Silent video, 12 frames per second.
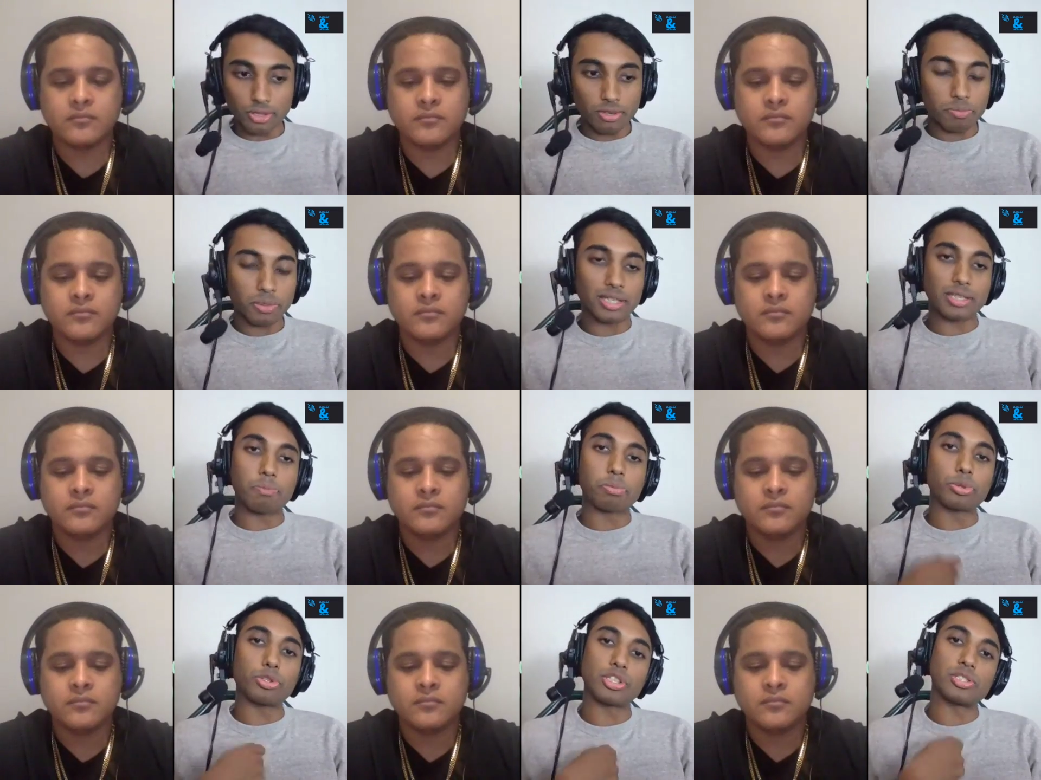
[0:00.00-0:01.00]
Speaker 1: zone, because it
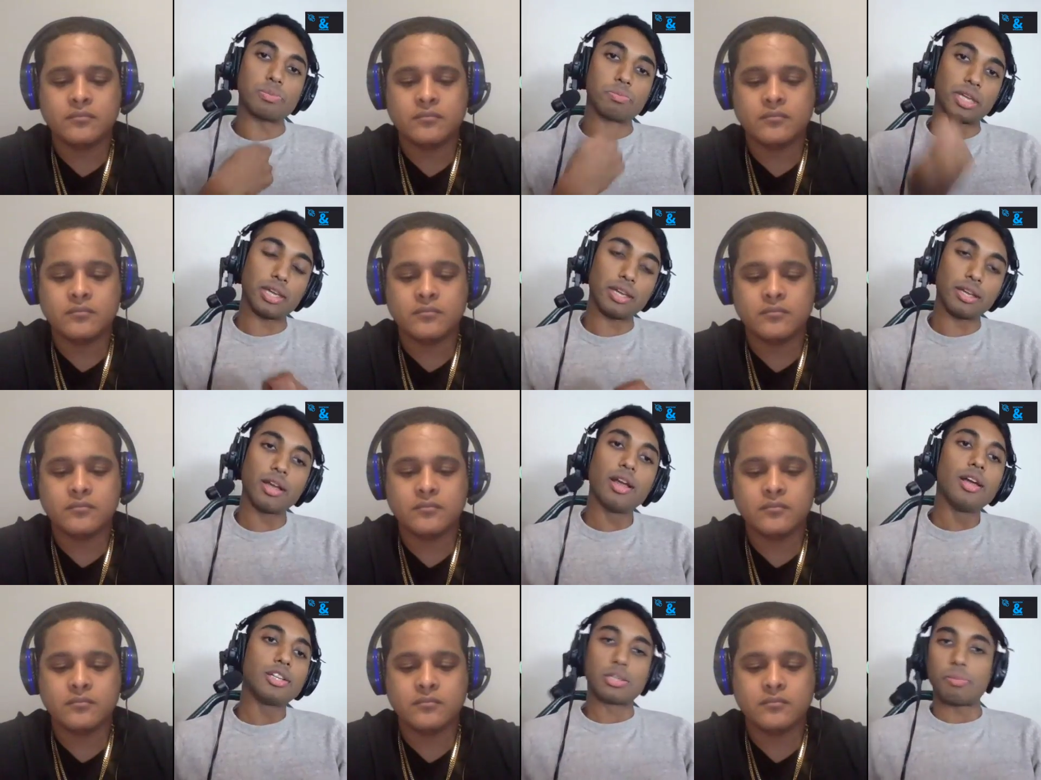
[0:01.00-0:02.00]
pushes me
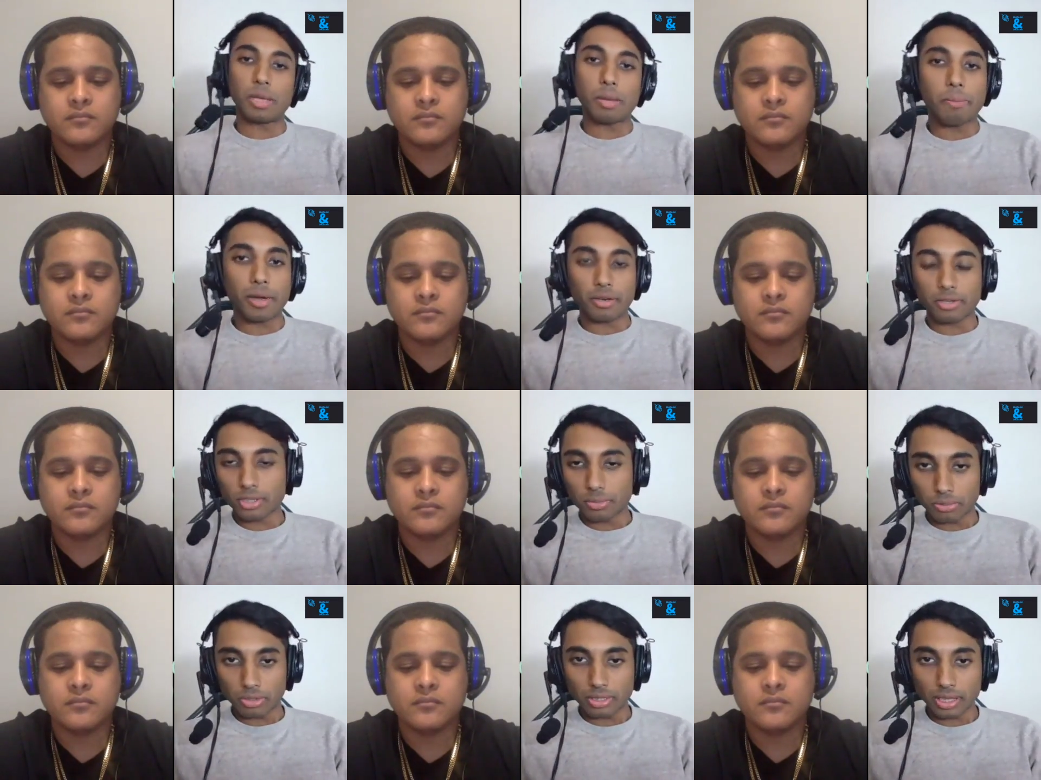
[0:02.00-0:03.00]
to be a better
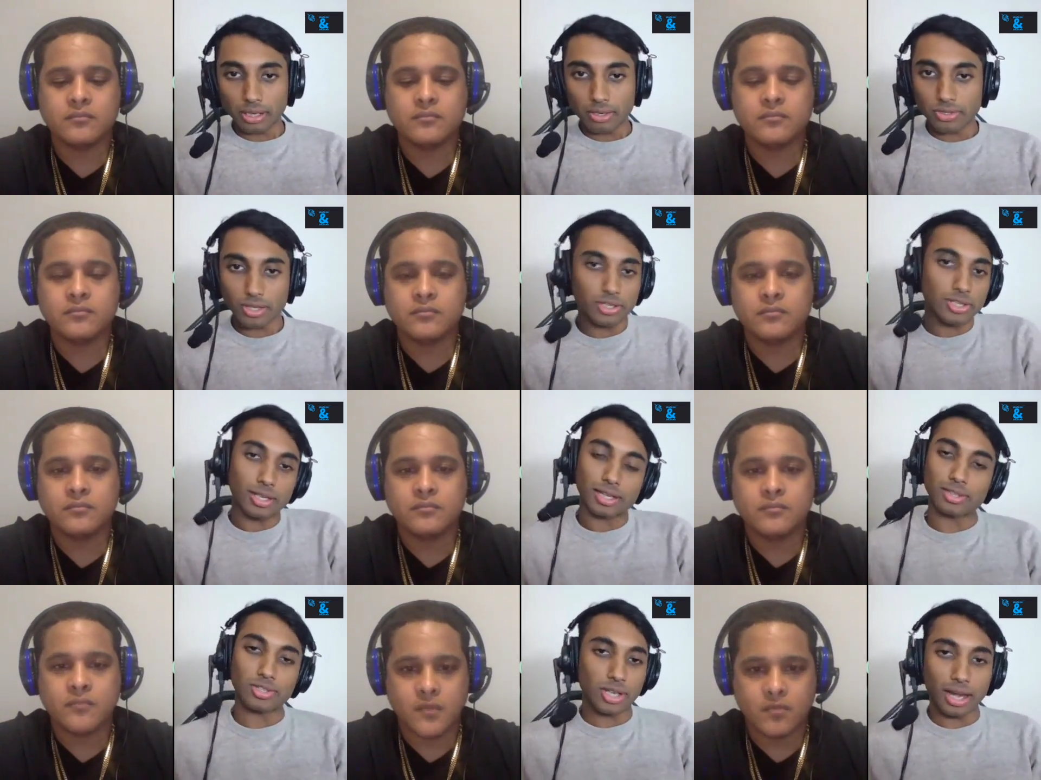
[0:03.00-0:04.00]
communicator. So I just like
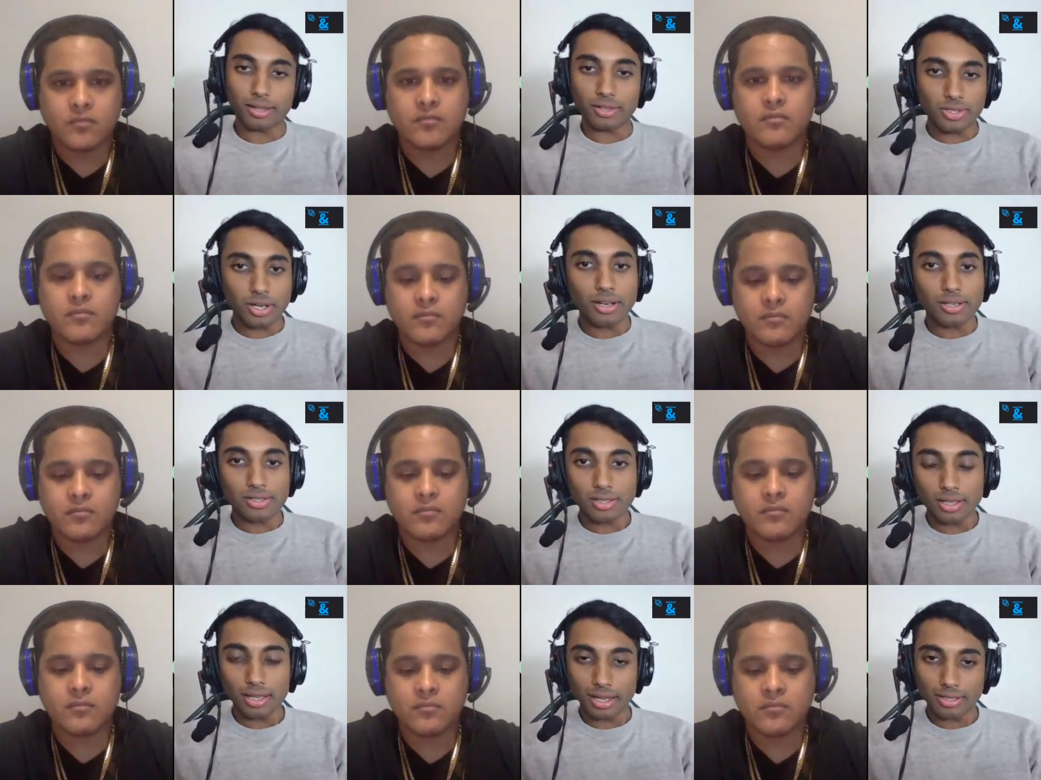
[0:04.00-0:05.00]
the challenge,
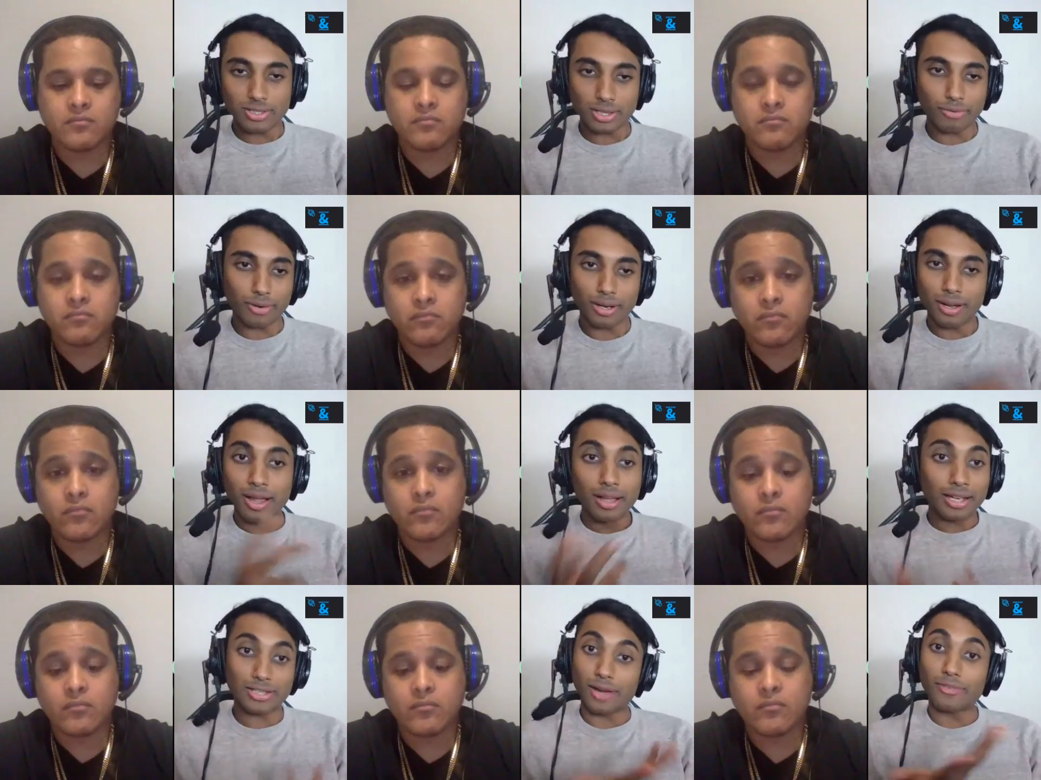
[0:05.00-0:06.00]
honestly, and different.
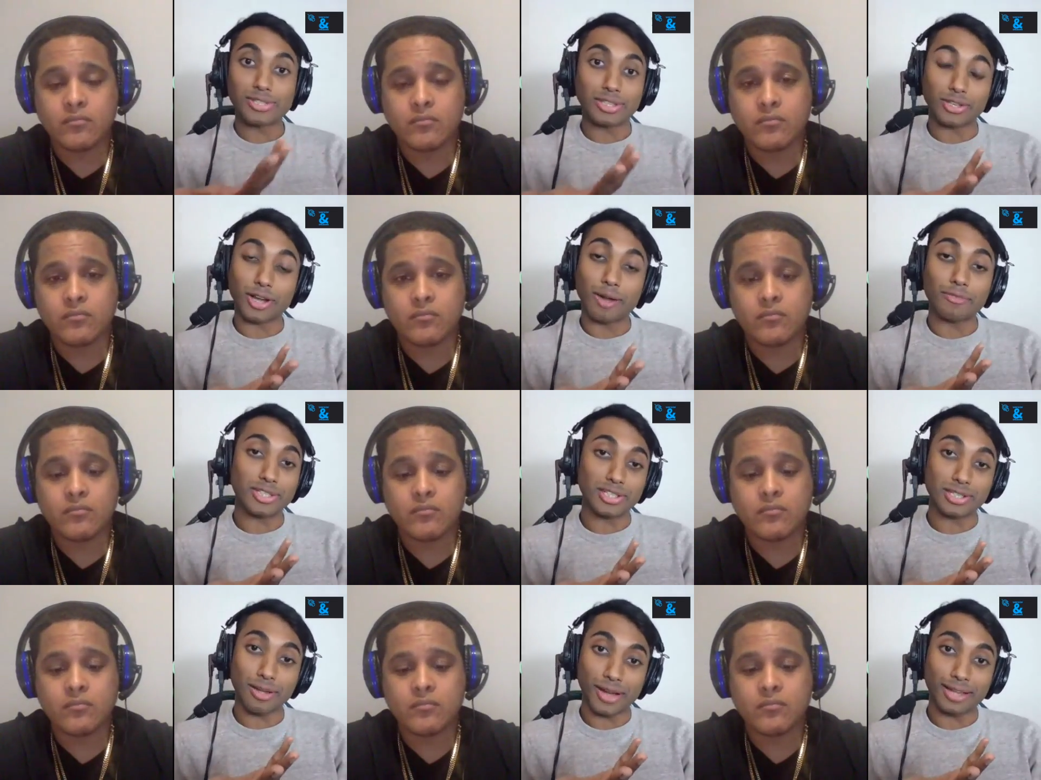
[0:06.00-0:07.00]
Because obviously the
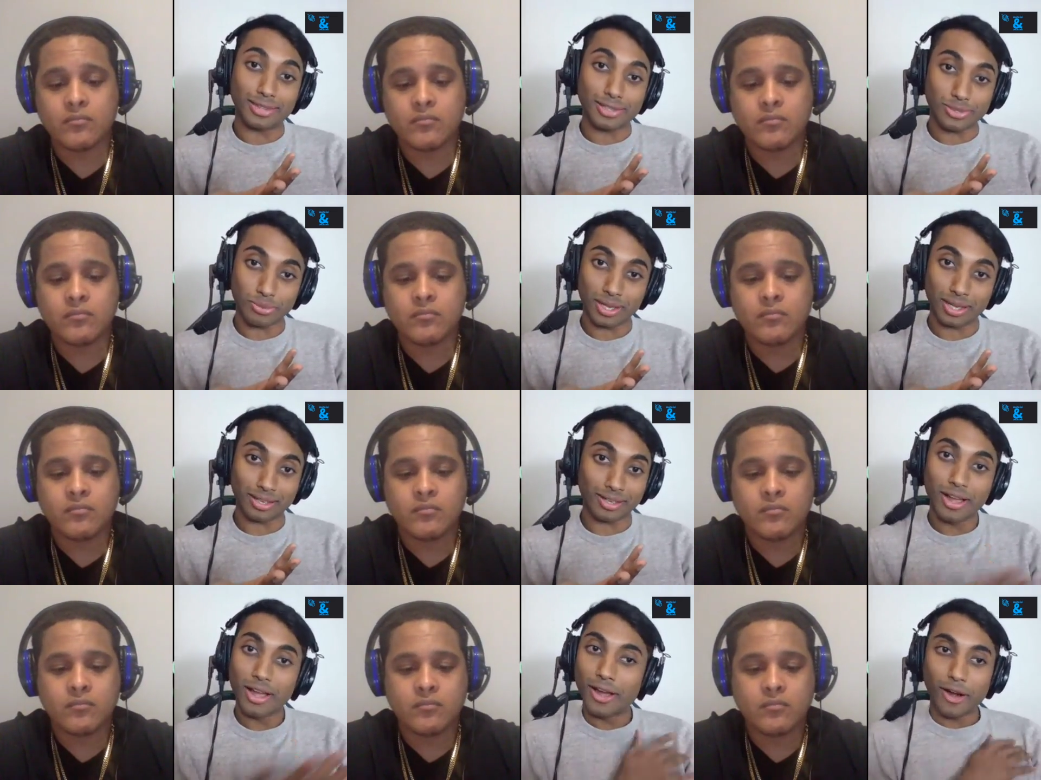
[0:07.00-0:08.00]
conversations I've had this week
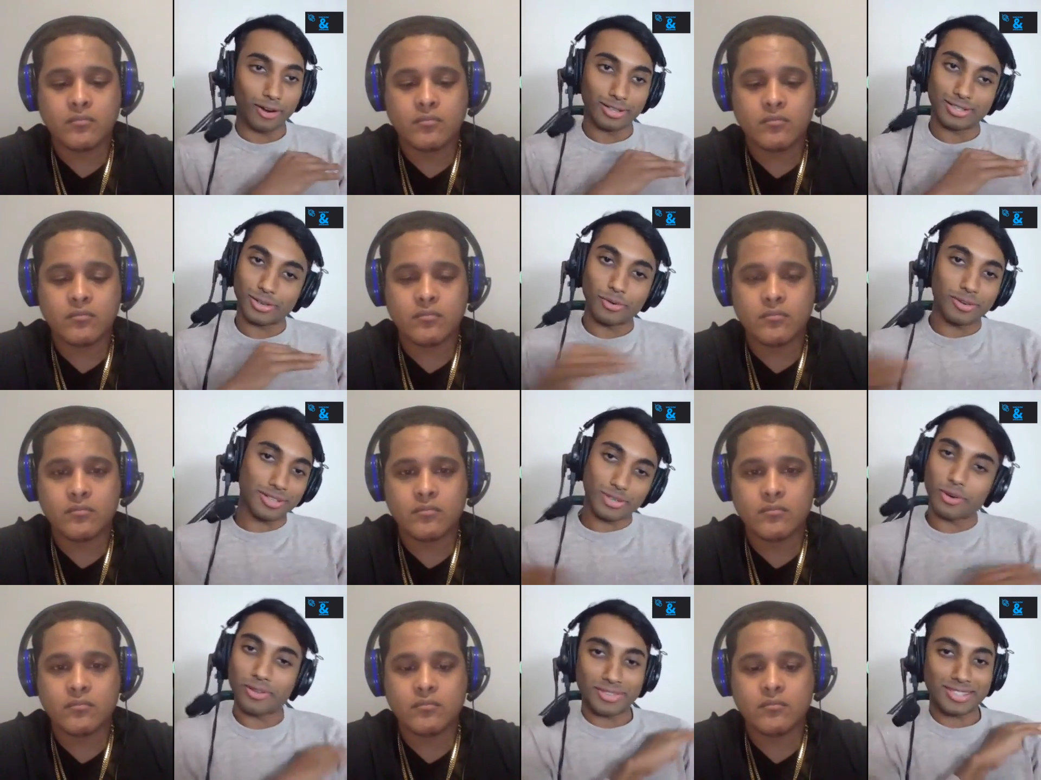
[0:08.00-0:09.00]
are
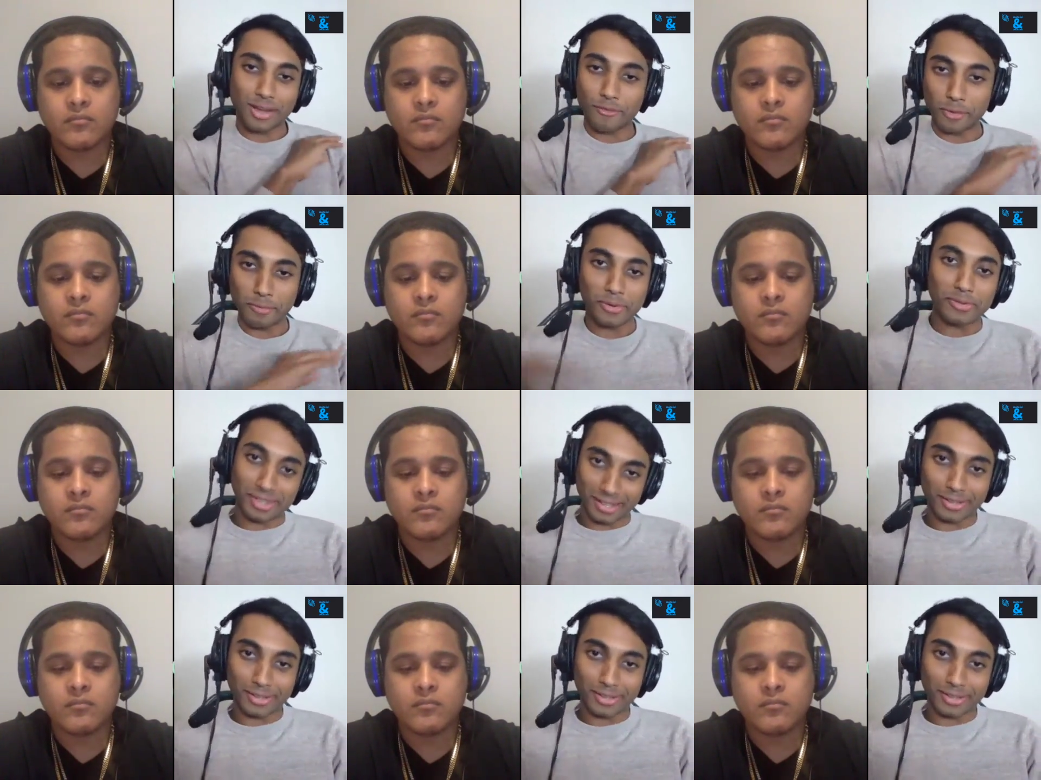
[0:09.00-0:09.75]
don't even sound remotely